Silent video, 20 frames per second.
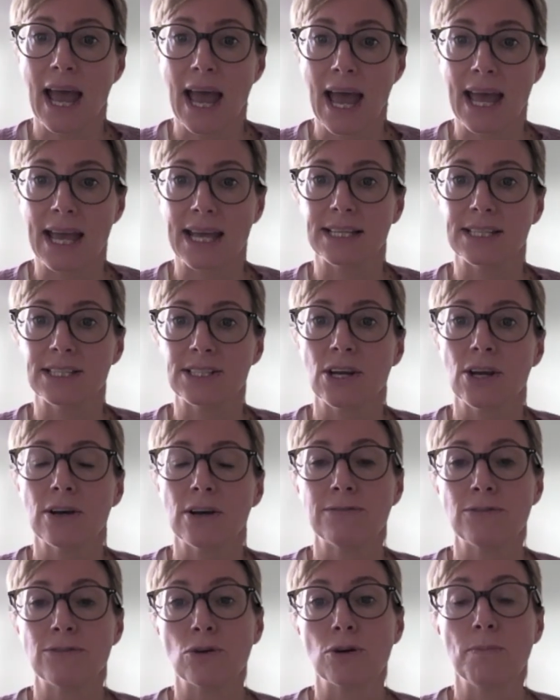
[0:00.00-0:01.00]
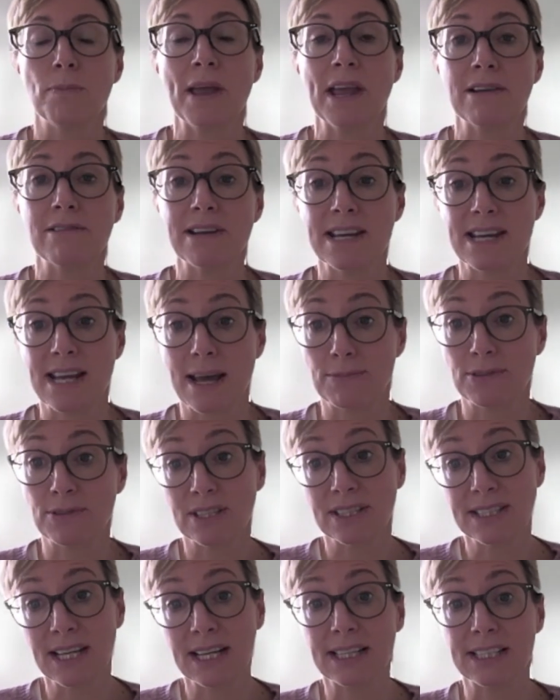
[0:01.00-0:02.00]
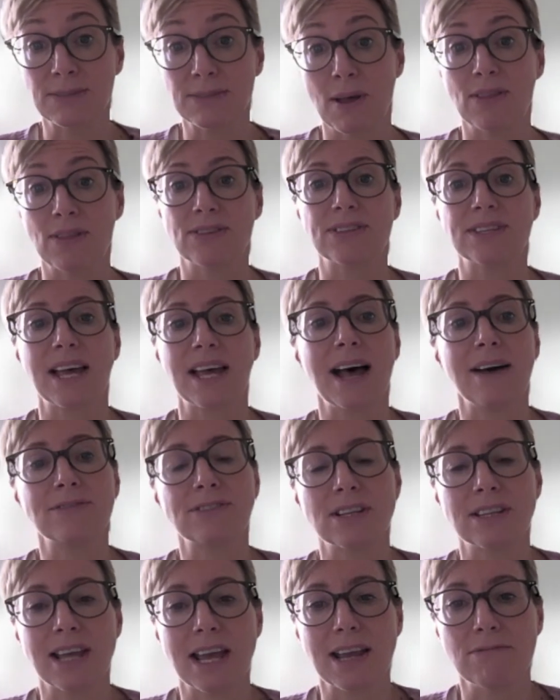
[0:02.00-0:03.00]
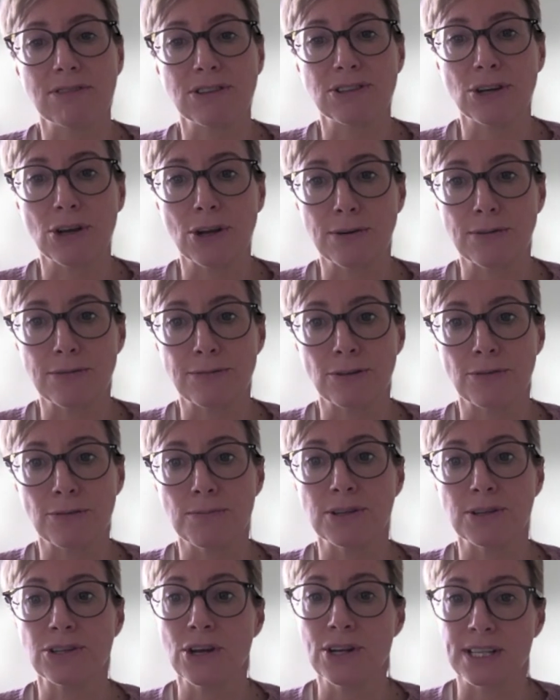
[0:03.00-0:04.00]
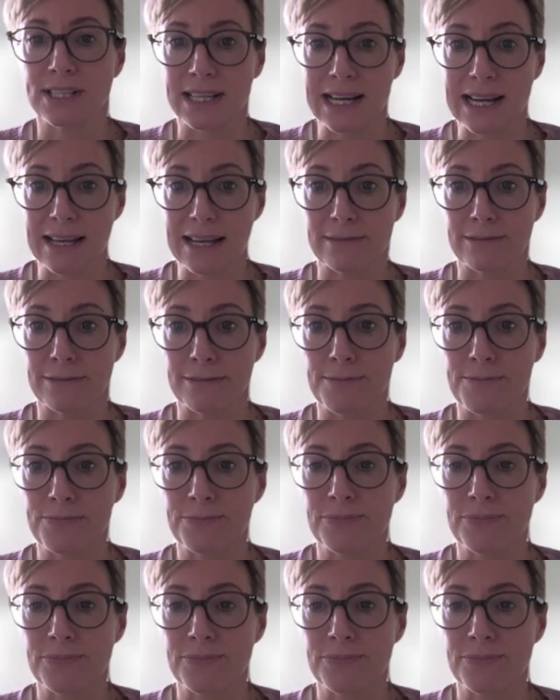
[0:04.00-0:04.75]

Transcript: and for a period up to 6 months after they return from maternity leave.